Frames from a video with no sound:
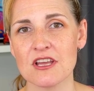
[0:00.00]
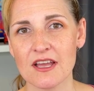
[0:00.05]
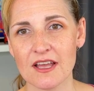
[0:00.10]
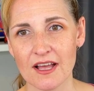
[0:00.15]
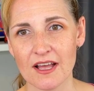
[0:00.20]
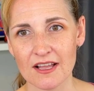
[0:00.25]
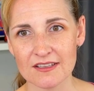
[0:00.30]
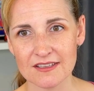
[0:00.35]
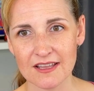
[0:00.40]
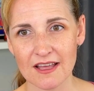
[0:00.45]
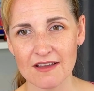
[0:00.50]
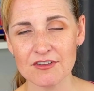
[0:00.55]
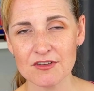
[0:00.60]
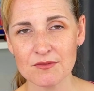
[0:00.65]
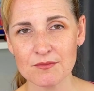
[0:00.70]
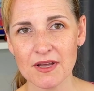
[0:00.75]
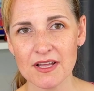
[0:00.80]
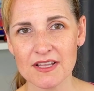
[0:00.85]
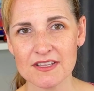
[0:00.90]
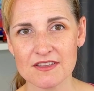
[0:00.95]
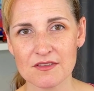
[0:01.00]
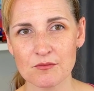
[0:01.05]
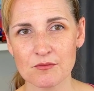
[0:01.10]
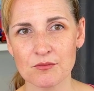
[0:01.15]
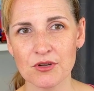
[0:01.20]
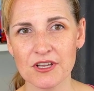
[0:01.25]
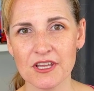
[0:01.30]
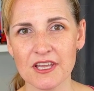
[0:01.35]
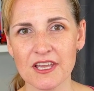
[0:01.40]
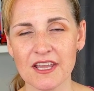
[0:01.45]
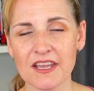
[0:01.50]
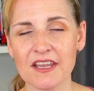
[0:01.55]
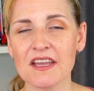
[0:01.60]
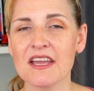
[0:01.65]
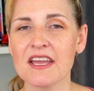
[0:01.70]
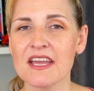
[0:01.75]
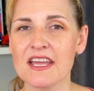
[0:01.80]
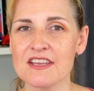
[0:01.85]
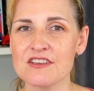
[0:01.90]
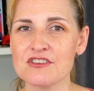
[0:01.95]
11-month booking
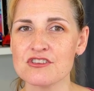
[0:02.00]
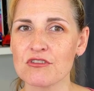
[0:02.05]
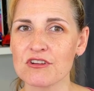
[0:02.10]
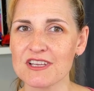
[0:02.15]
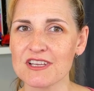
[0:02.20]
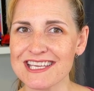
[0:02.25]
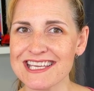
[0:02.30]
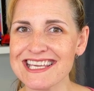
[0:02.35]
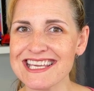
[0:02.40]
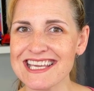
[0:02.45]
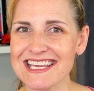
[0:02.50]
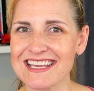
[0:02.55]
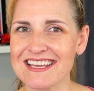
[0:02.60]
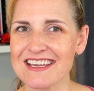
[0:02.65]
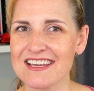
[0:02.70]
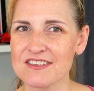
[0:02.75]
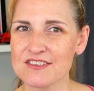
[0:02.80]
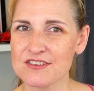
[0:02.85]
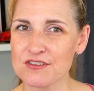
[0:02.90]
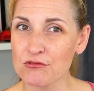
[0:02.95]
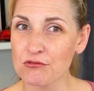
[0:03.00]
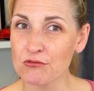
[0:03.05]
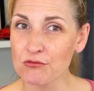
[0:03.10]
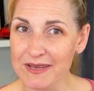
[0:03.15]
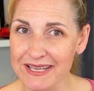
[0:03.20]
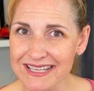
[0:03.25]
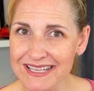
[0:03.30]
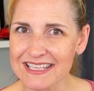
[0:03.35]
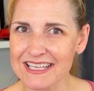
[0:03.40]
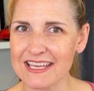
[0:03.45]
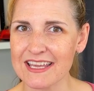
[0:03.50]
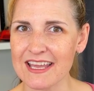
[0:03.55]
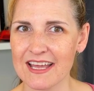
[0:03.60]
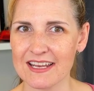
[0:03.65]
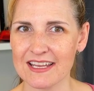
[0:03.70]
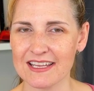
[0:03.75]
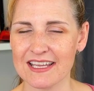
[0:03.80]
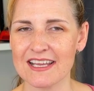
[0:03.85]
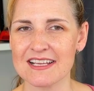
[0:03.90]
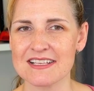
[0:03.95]
is your key to really
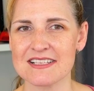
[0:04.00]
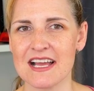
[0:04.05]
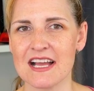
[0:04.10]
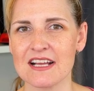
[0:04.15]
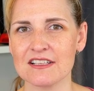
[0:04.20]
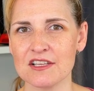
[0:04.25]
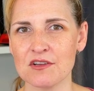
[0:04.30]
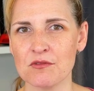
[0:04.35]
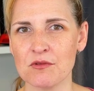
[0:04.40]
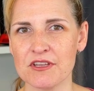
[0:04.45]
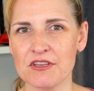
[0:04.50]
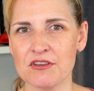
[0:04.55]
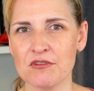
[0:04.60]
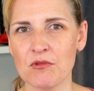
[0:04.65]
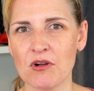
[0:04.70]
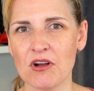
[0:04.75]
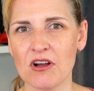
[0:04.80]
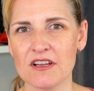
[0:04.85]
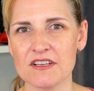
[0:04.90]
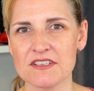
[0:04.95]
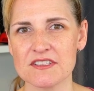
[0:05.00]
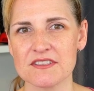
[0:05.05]
getting exactly what you want.